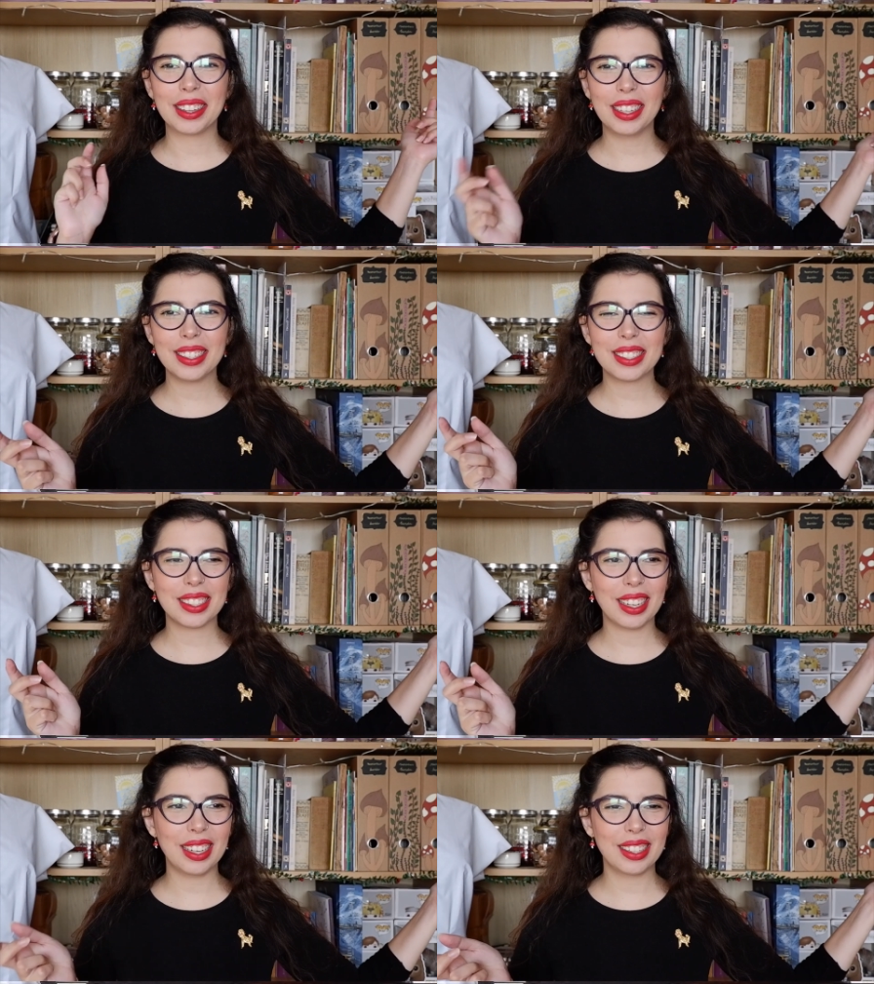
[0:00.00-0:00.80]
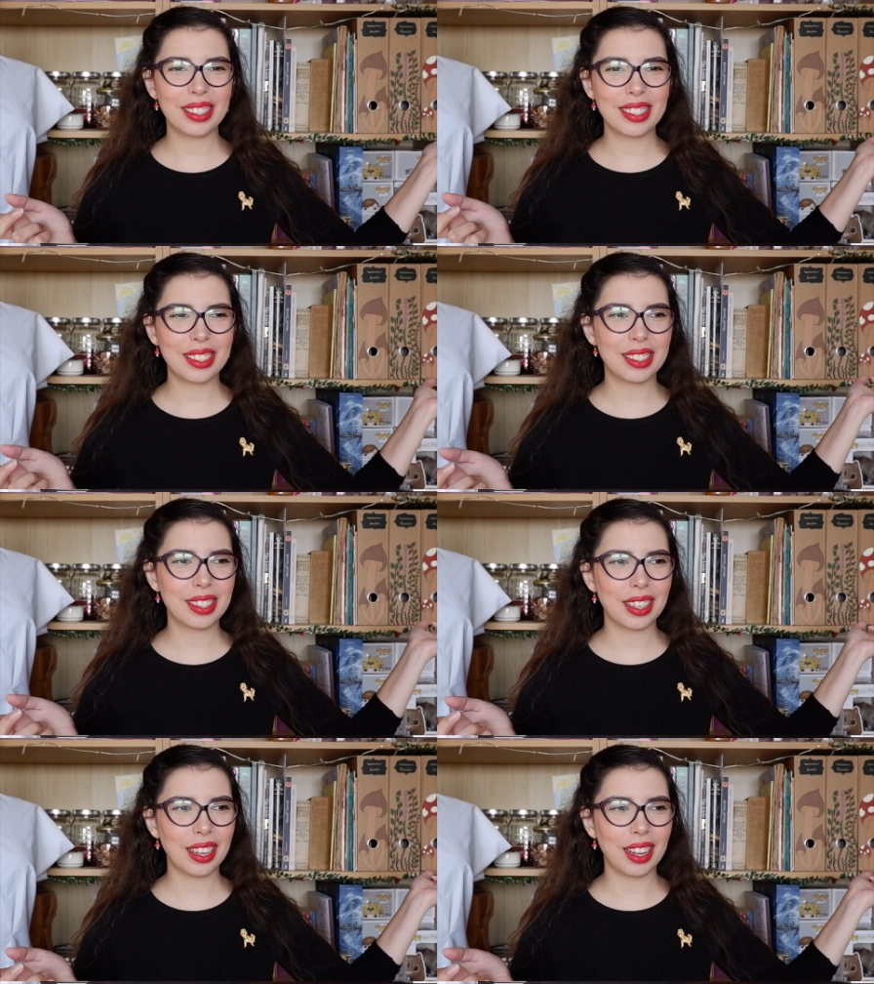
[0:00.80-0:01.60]
This
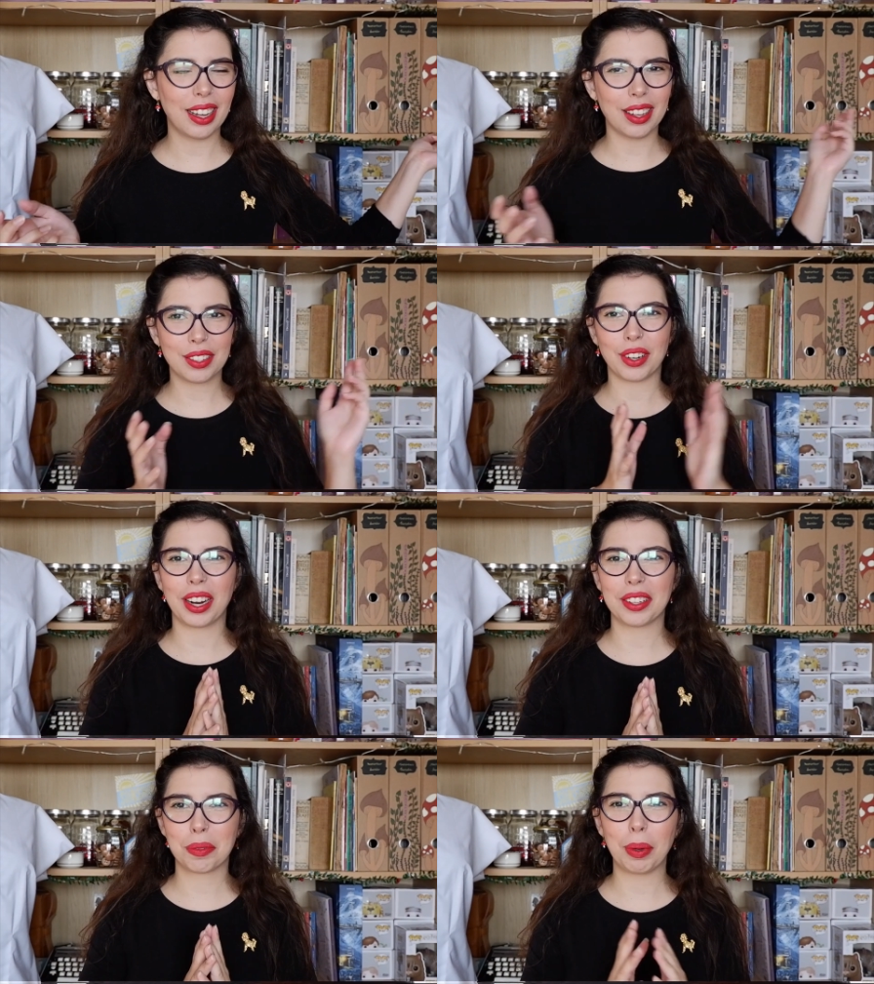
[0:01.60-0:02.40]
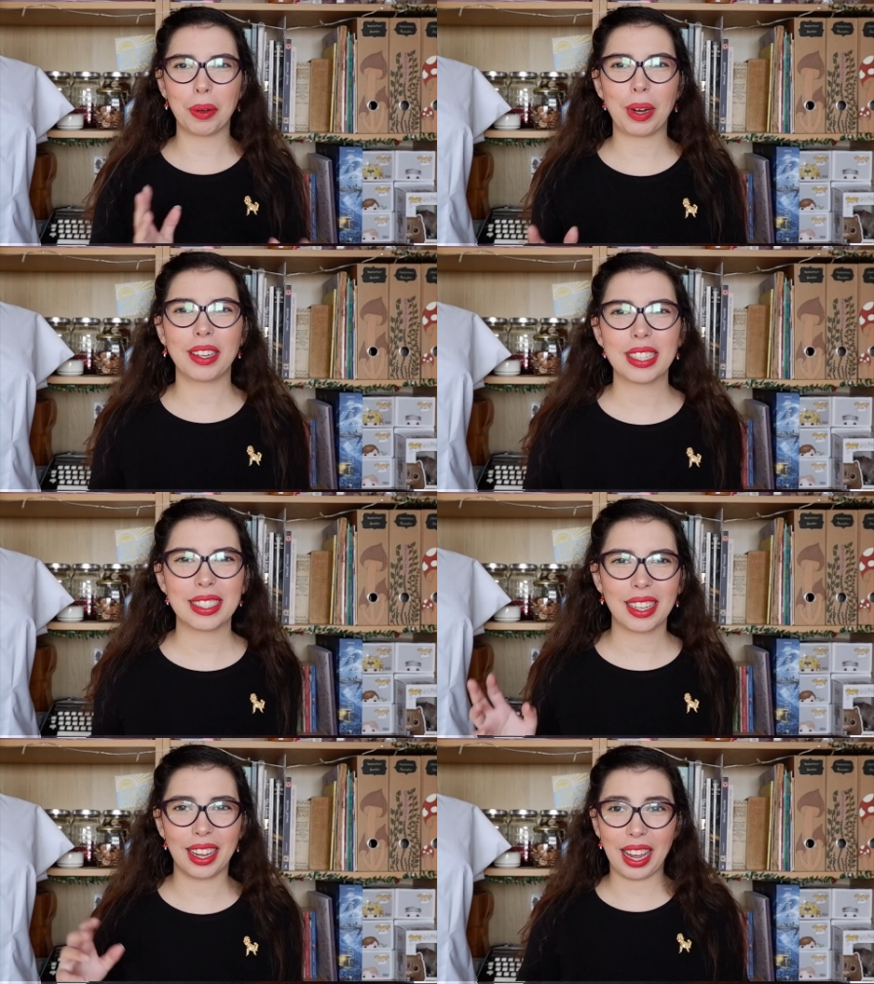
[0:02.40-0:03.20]
is, sorry, it's been a while
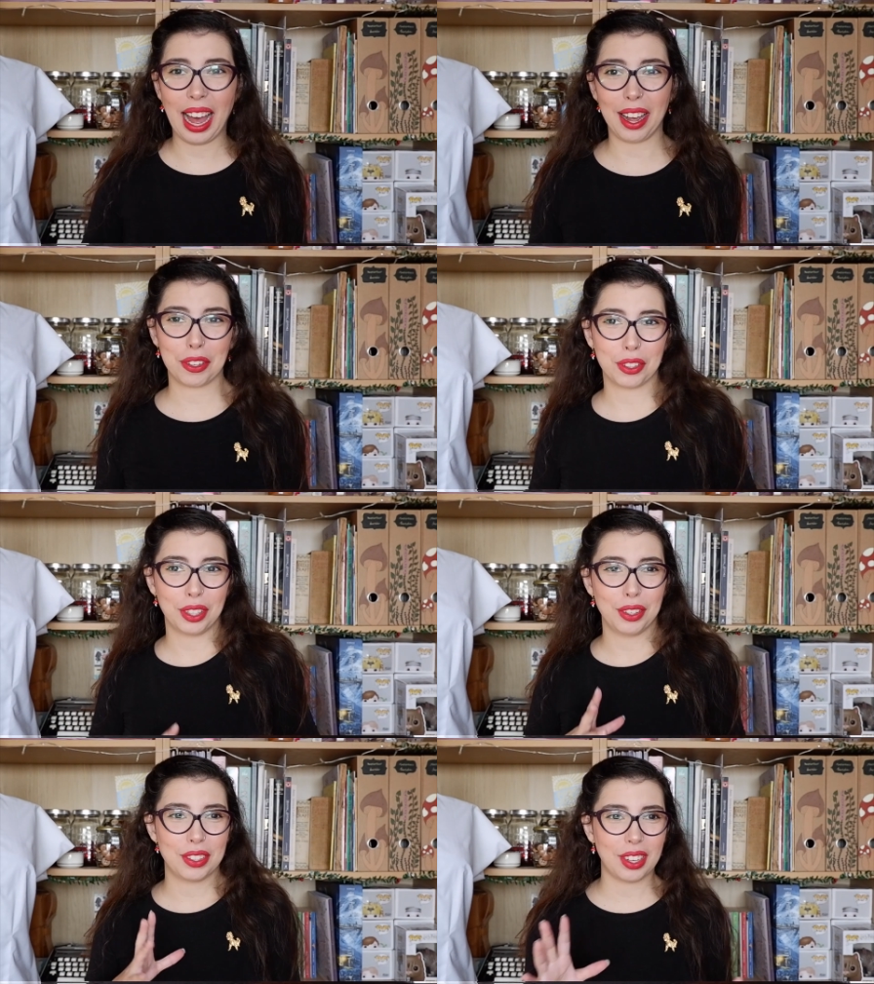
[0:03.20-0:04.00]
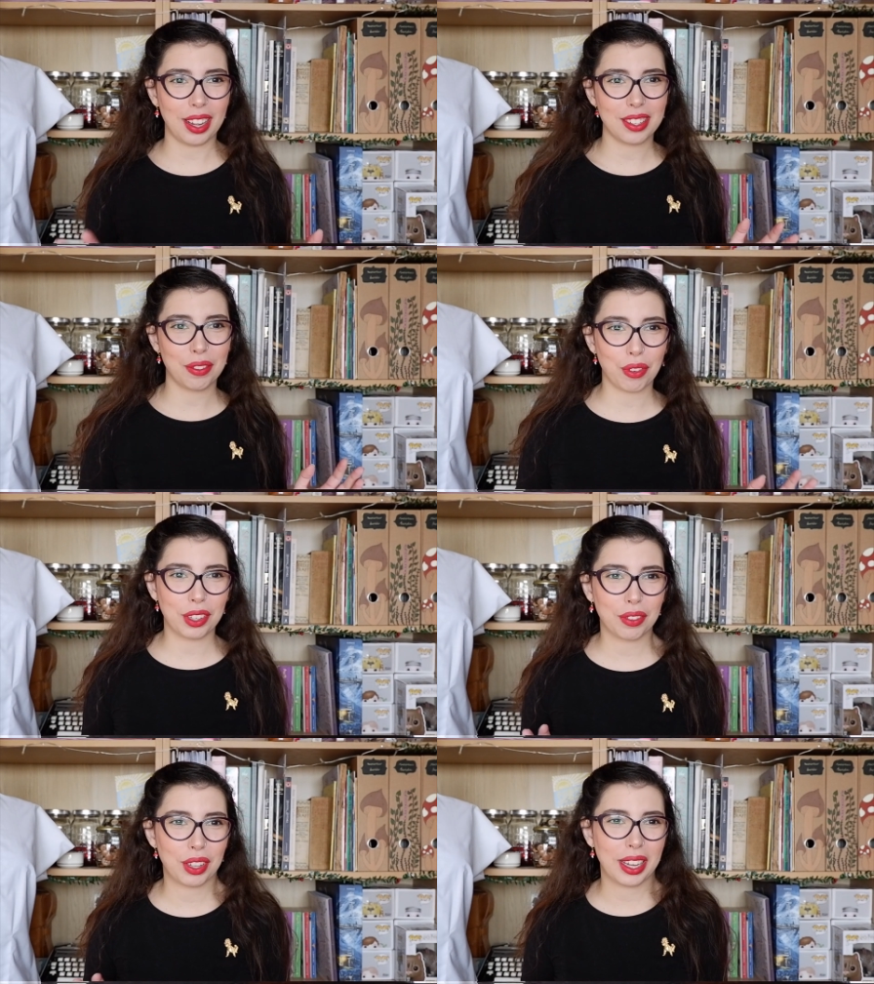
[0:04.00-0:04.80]
since I actually sat in
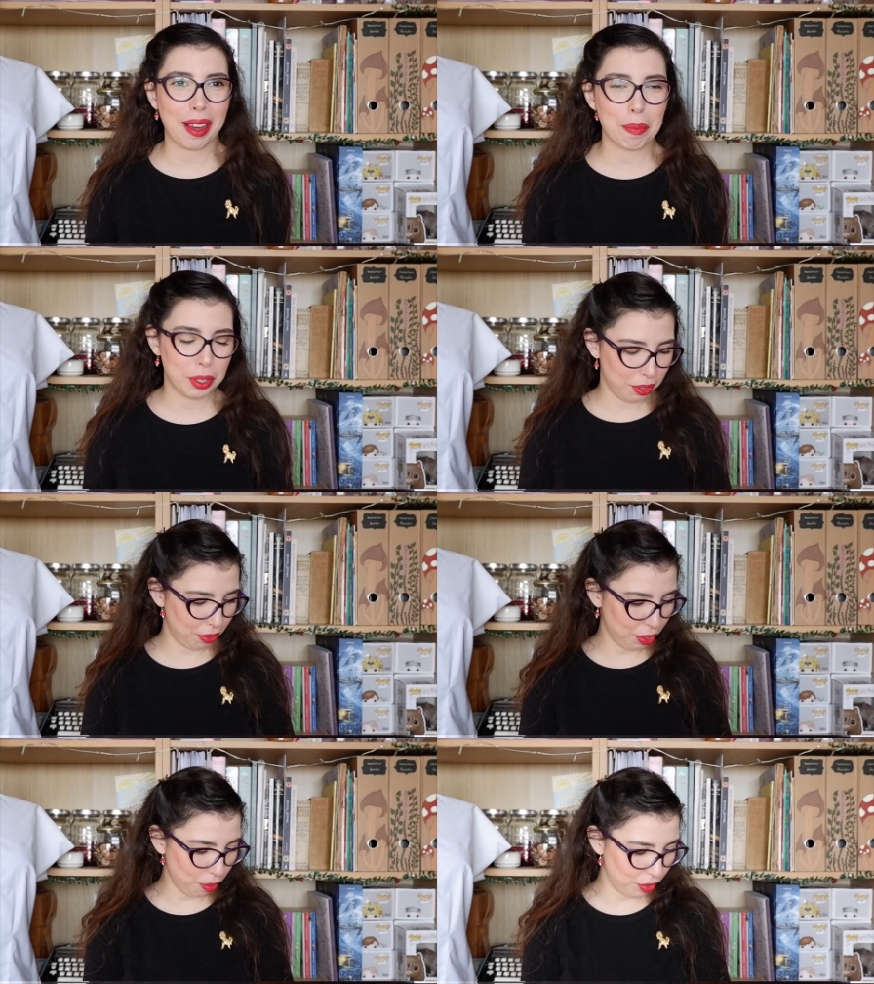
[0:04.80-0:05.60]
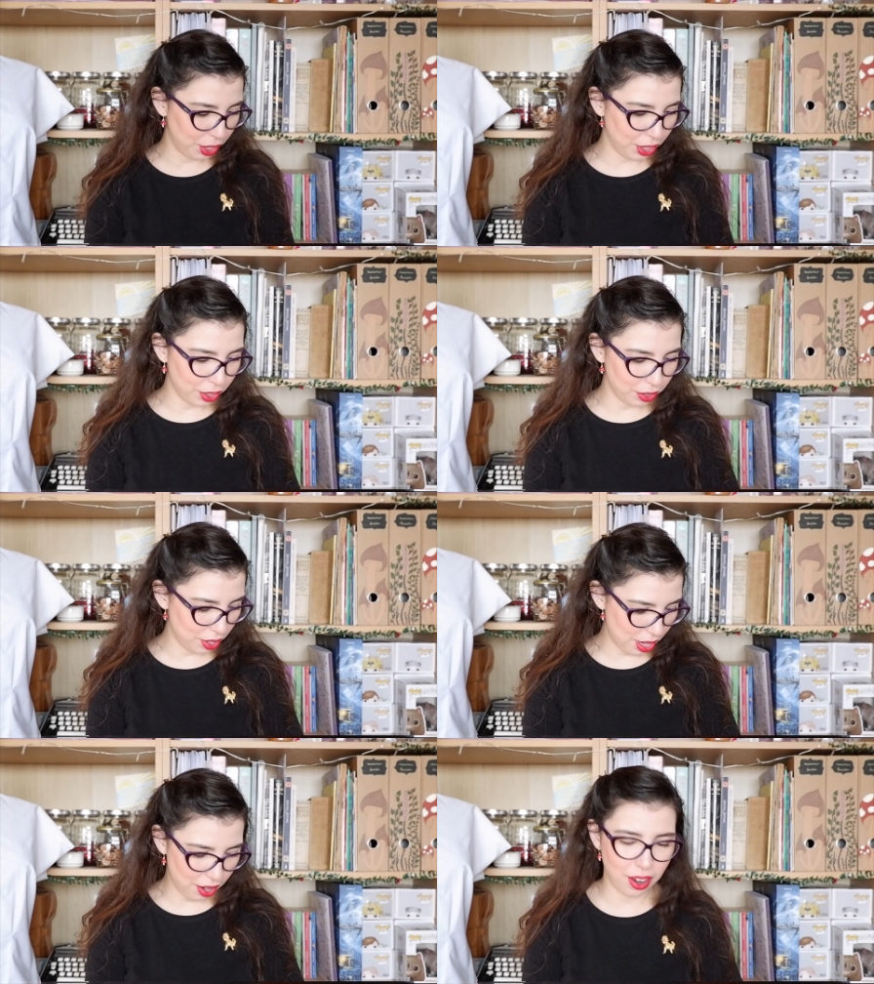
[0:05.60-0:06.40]
front of the camera to film
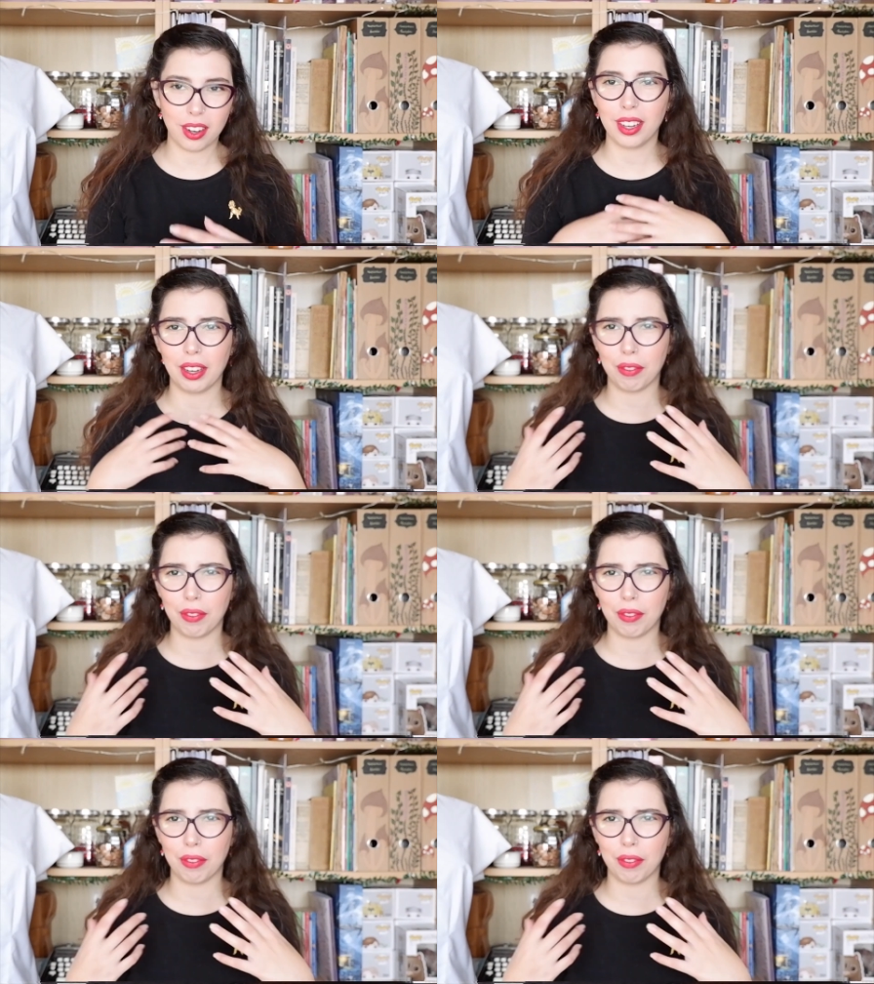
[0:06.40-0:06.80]
videos that aren't